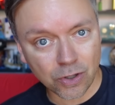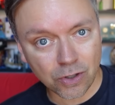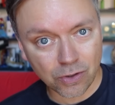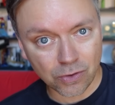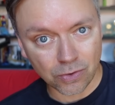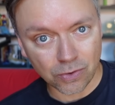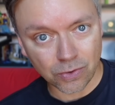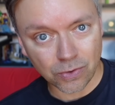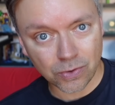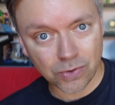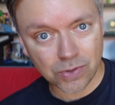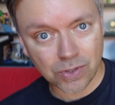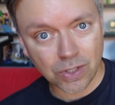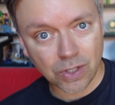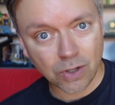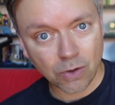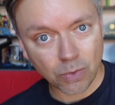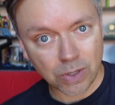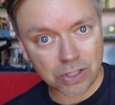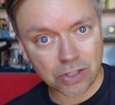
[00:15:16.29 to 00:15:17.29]
cruise,
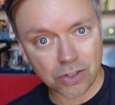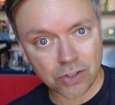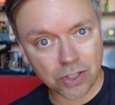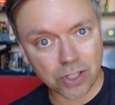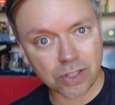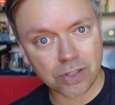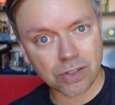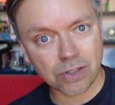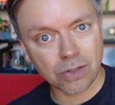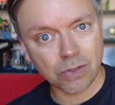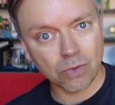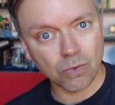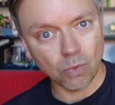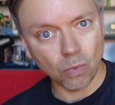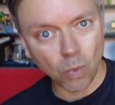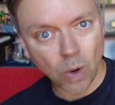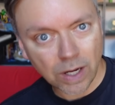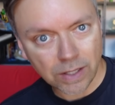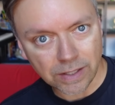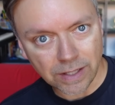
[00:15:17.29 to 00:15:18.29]
which is just
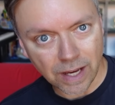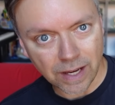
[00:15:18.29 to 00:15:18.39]
one